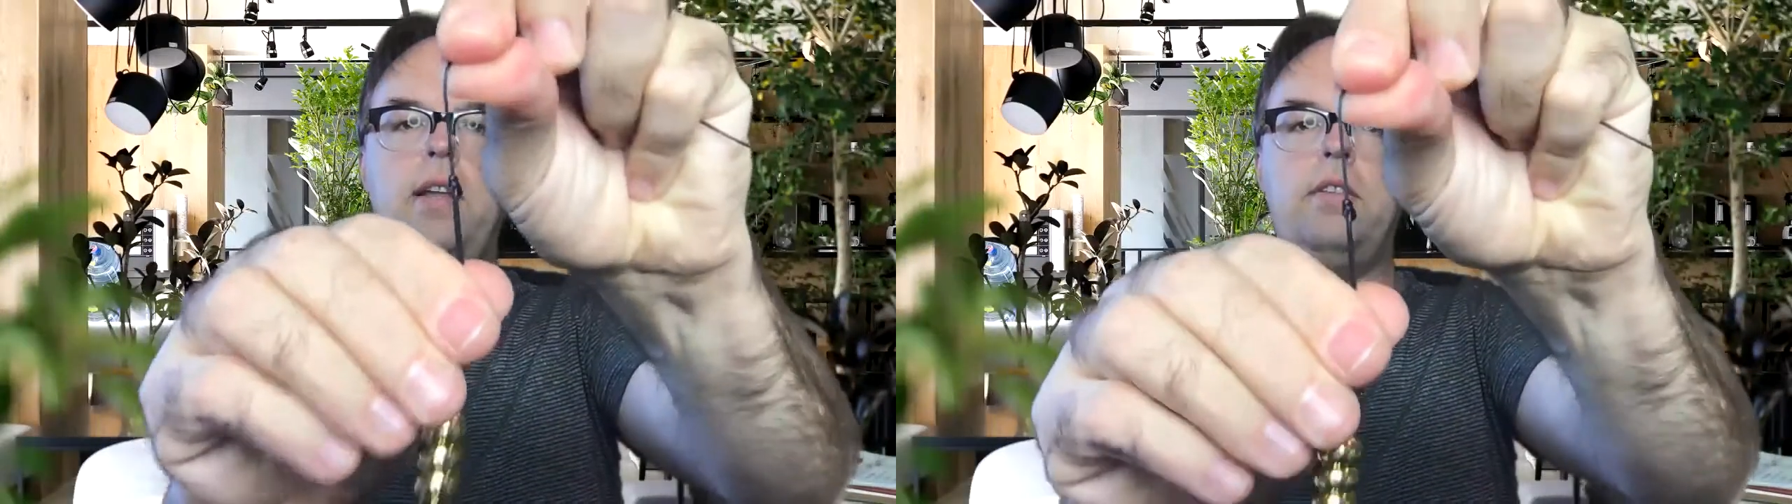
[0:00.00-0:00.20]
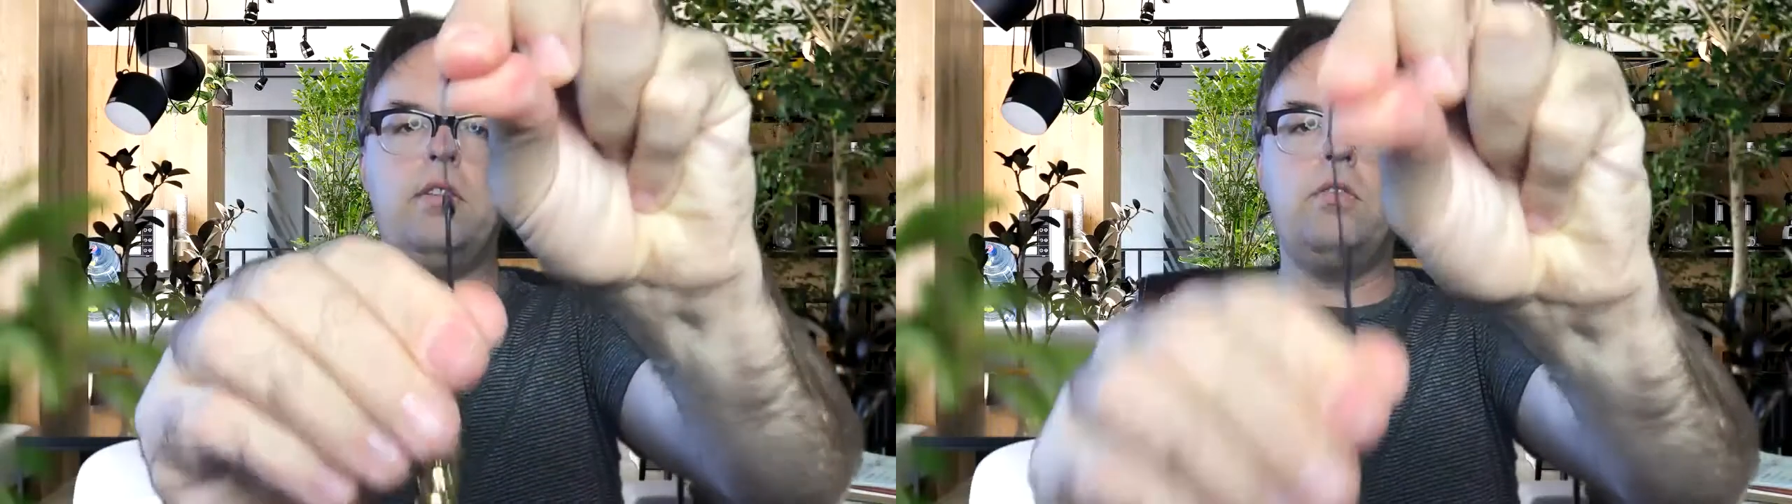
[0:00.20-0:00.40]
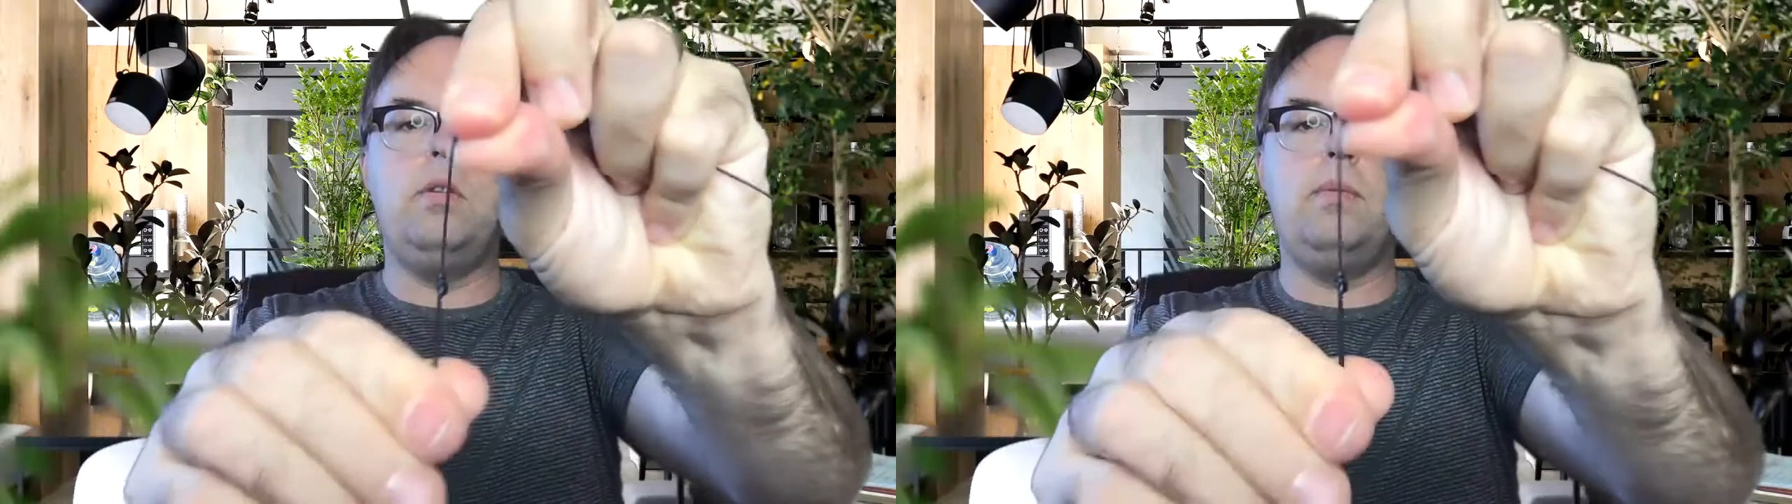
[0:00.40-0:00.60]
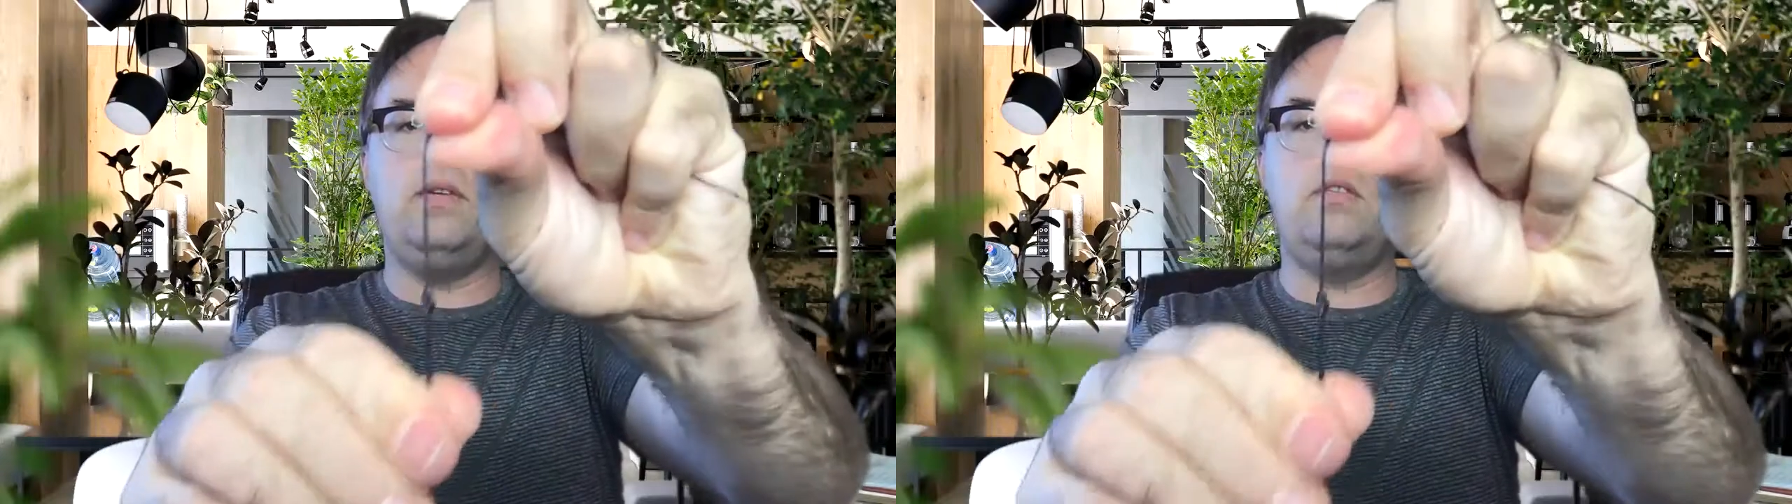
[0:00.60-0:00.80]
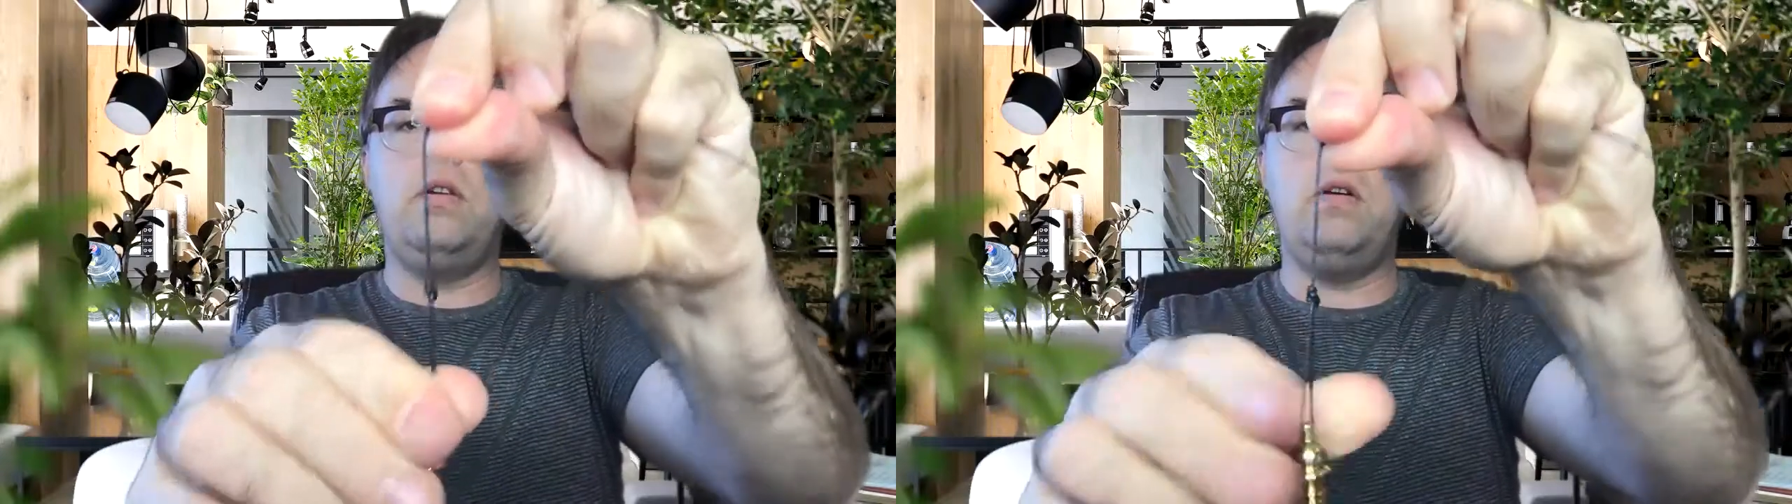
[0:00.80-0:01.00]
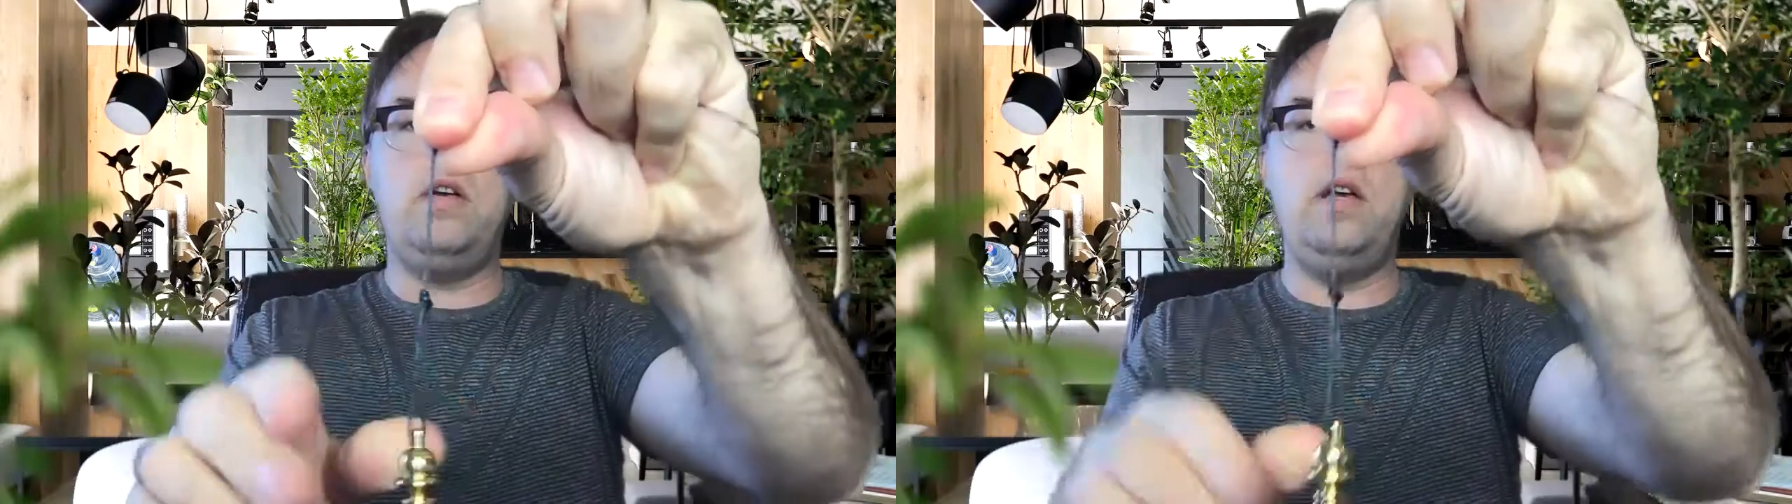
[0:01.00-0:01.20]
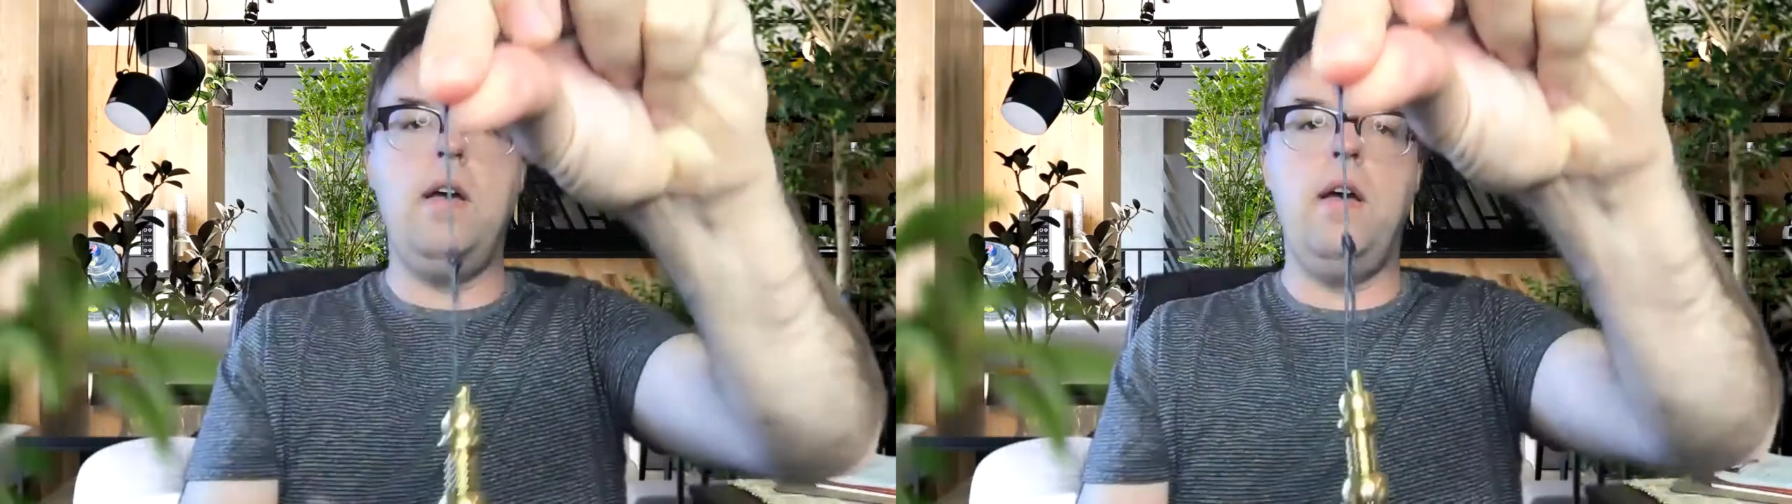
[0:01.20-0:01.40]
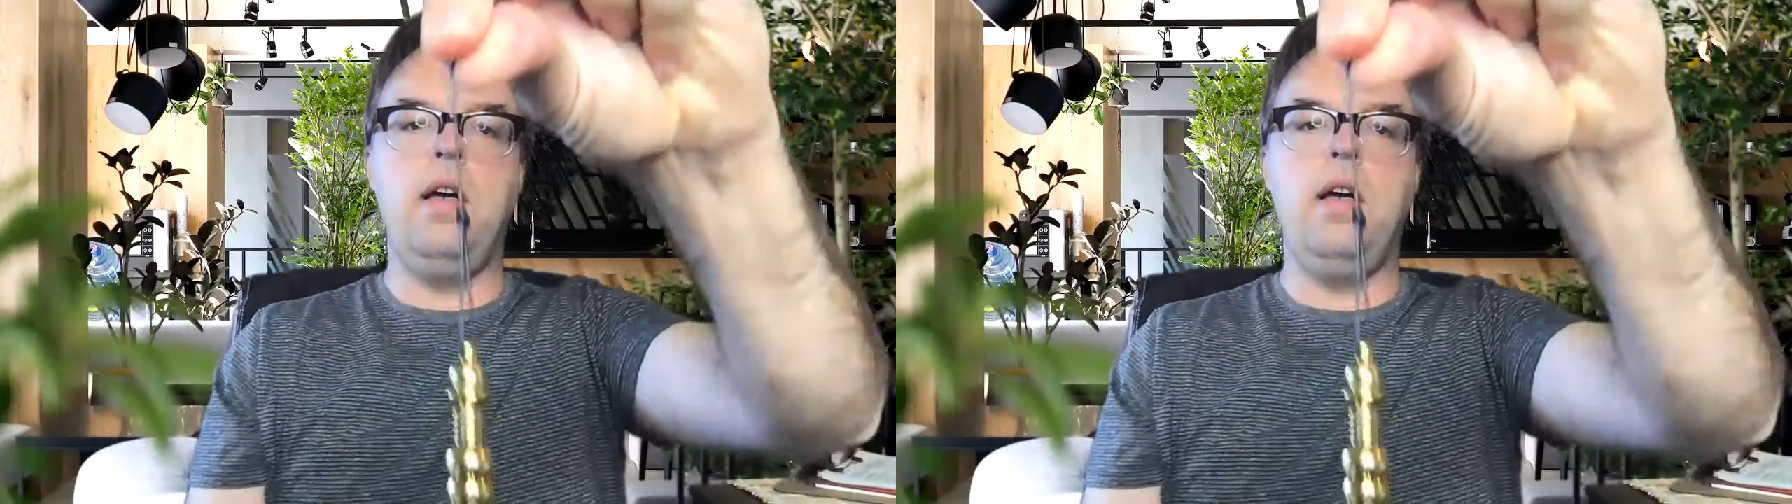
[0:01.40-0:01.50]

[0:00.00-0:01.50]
is extremely sturdy.